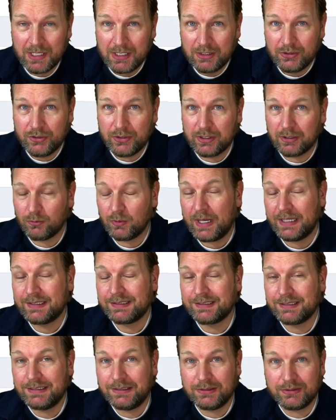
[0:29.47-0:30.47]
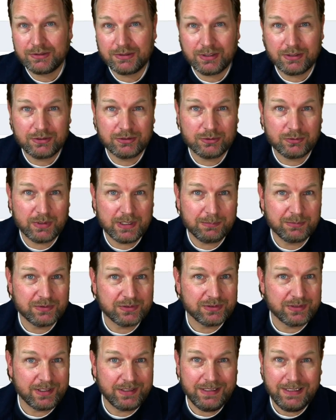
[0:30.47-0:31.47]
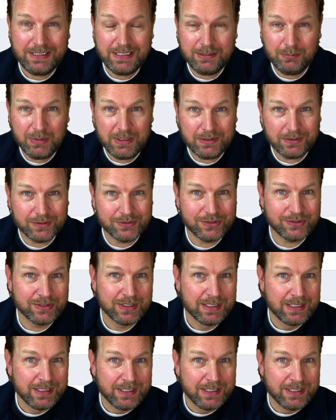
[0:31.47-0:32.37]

You can write sales scripts, emails.